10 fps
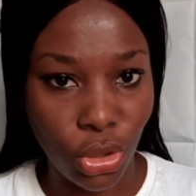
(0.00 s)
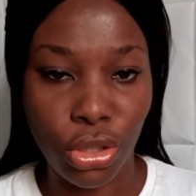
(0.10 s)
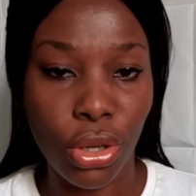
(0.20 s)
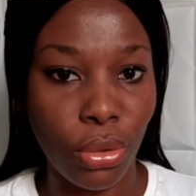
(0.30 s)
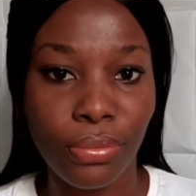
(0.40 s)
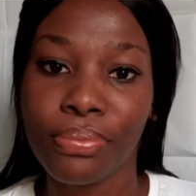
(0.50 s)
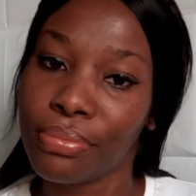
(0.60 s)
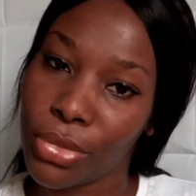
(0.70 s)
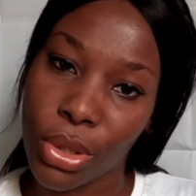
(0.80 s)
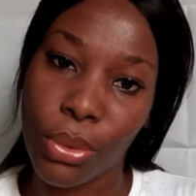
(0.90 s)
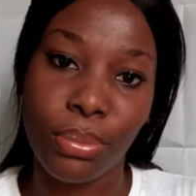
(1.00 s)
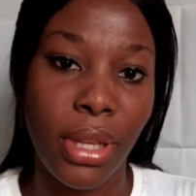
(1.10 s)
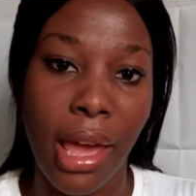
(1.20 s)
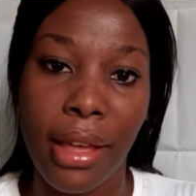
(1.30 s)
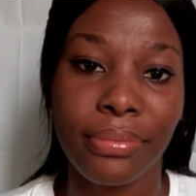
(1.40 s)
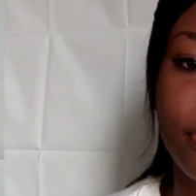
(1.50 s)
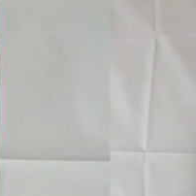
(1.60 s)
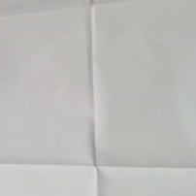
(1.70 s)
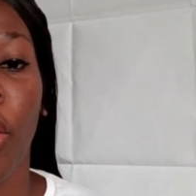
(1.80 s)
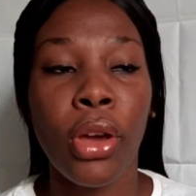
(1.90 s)
you know, so yeah.
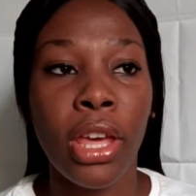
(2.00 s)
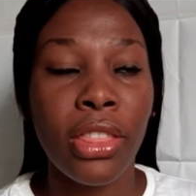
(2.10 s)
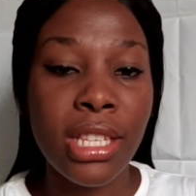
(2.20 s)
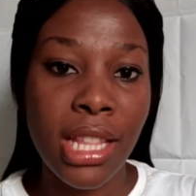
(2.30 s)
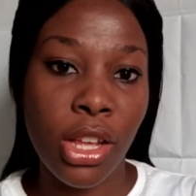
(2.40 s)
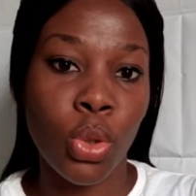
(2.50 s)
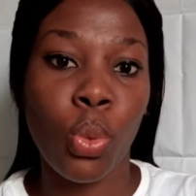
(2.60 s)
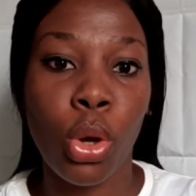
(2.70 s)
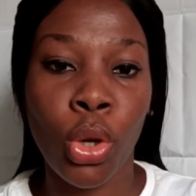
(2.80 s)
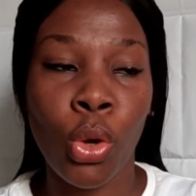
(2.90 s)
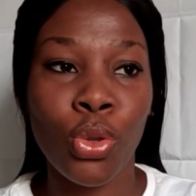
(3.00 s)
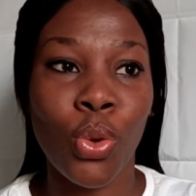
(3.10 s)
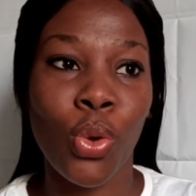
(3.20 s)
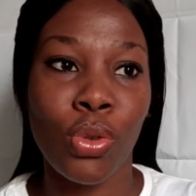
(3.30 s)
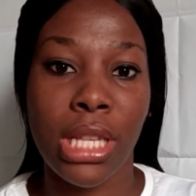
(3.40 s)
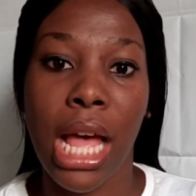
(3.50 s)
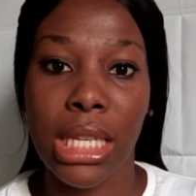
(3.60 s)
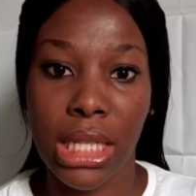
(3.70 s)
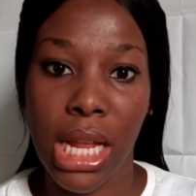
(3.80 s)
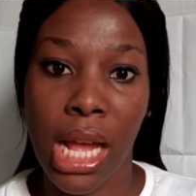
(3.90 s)
Okay, this next one also goes hand
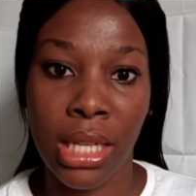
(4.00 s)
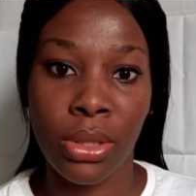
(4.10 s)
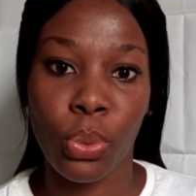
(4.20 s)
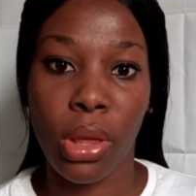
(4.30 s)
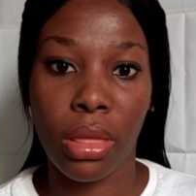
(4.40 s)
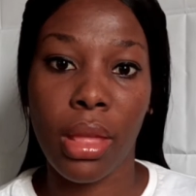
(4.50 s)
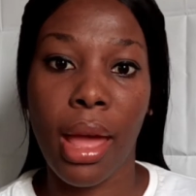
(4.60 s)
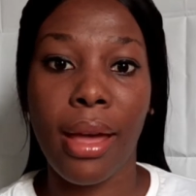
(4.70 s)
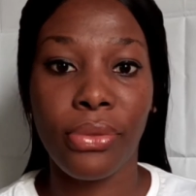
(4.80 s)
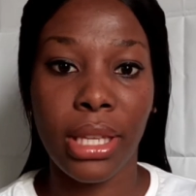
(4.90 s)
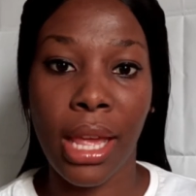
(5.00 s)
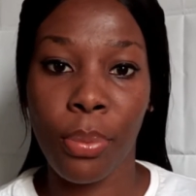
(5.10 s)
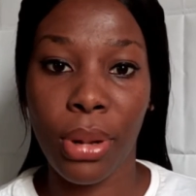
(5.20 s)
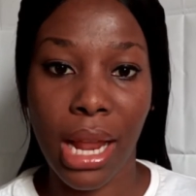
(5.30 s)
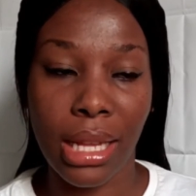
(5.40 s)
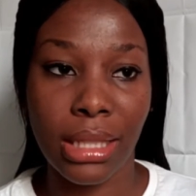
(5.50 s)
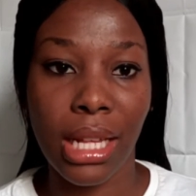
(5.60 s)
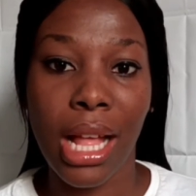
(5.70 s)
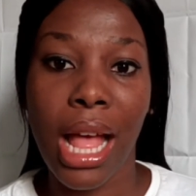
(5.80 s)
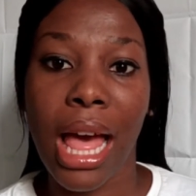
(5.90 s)
in hand with having a plan.
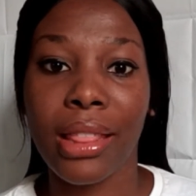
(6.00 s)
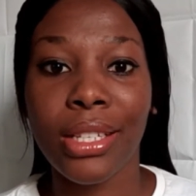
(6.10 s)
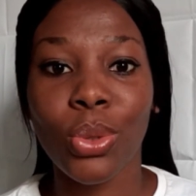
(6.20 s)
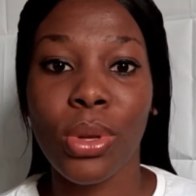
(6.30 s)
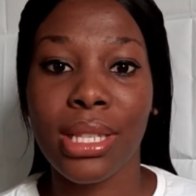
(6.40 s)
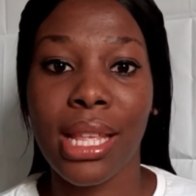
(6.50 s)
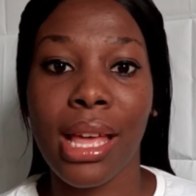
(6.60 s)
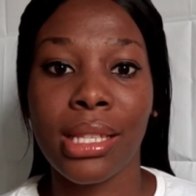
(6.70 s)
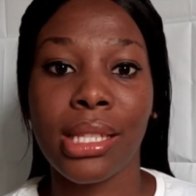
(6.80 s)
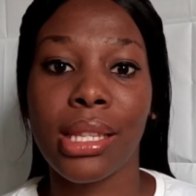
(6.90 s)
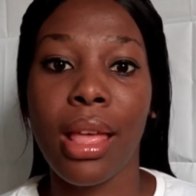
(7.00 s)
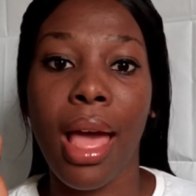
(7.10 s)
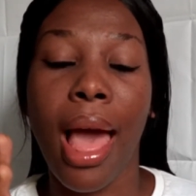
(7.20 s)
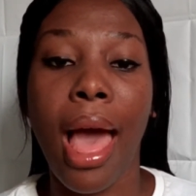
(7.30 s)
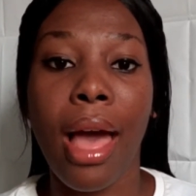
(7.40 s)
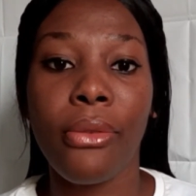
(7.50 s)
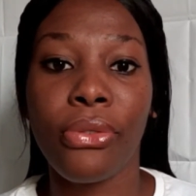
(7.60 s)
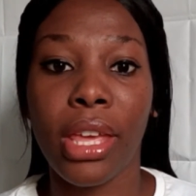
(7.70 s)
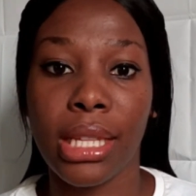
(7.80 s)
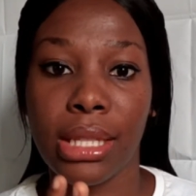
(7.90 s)
And this one says, have
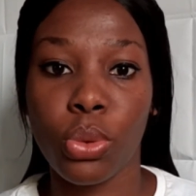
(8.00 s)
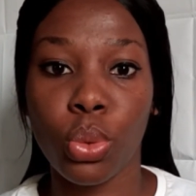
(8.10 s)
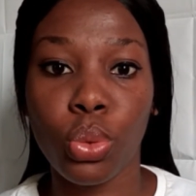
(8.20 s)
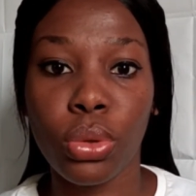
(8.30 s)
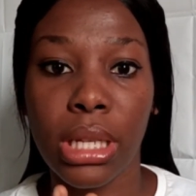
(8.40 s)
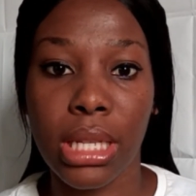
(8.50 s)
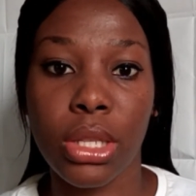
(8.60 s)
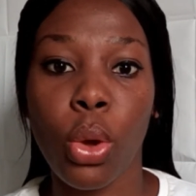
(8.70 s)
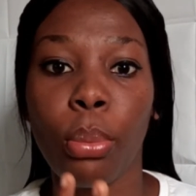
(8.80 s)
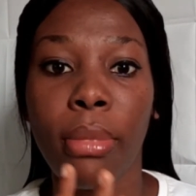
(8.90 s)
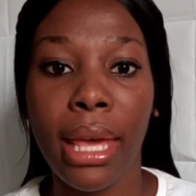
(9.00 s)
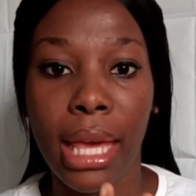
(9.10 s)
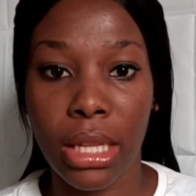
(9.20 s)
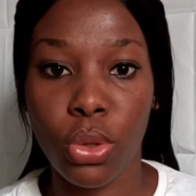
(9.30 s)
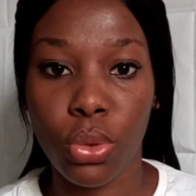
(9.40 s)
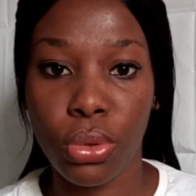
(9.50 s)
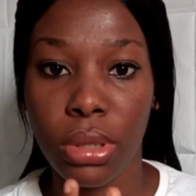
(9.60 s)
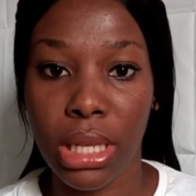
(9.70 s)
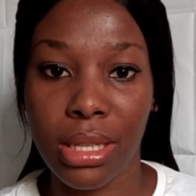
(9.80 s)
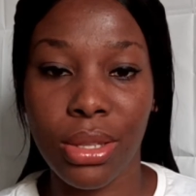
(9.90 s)
a to-do list, or make a to-do
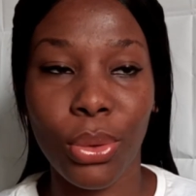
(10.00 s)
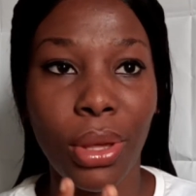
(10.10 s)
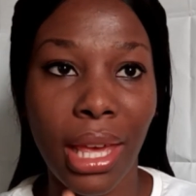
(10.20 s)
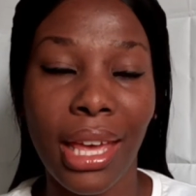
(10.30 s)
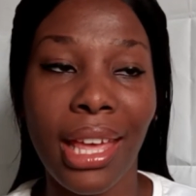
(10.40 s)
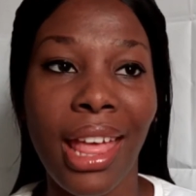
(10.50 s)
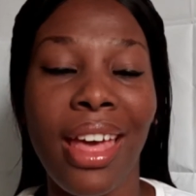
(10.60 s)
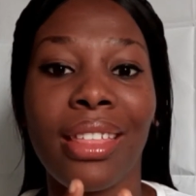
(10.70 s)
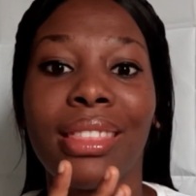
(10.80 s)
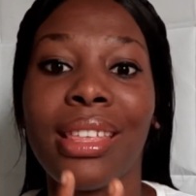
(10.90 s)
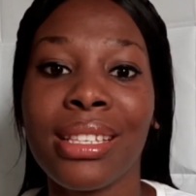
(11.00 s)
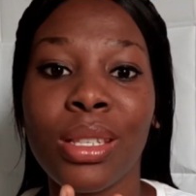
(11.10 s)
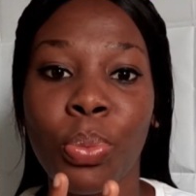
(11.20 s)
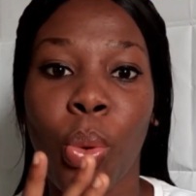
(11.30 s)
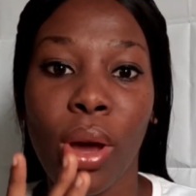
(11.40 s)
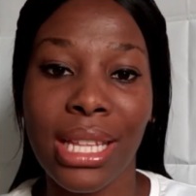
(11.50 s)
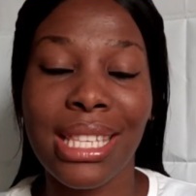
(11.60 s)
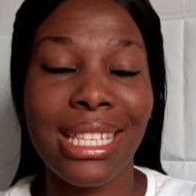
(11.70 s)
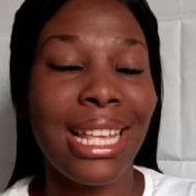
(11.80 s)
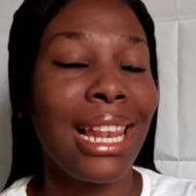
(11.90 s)
list, okay? This point
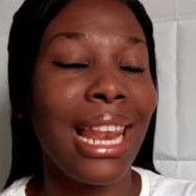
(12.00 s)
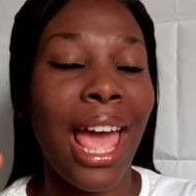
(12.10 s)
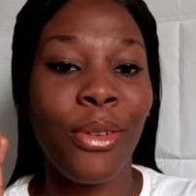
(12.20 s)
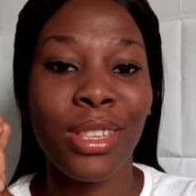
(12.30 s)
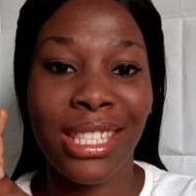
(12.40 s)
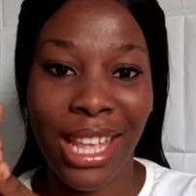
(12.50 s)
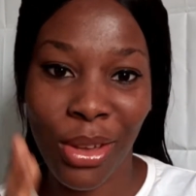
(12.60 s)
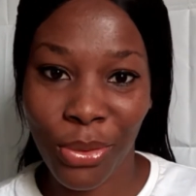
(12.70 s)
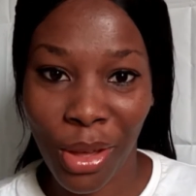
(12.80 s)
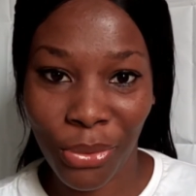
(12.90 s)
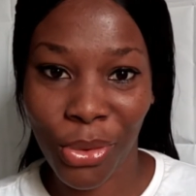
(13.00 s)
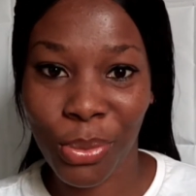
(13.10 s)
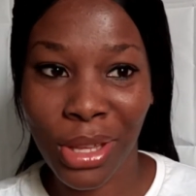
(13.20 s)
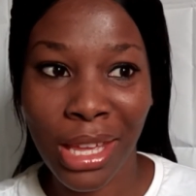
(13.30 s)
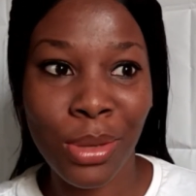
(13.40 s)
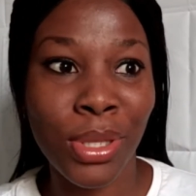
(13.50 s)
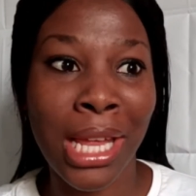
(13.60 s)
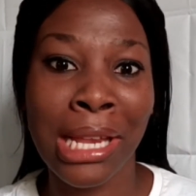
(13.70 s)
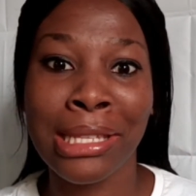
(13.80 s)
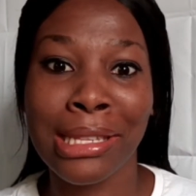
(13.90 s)
is a lifesaver for me,
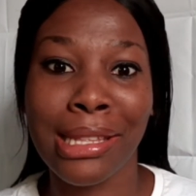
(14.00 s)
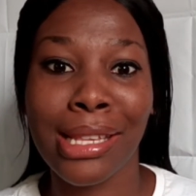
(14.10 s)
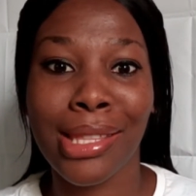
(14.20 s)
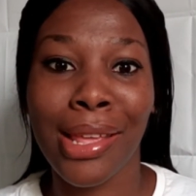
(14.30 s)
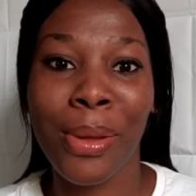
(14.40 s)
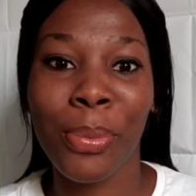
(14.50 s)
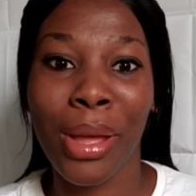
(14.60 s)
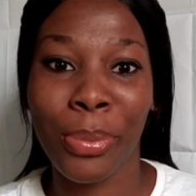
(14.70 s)
especially since I started my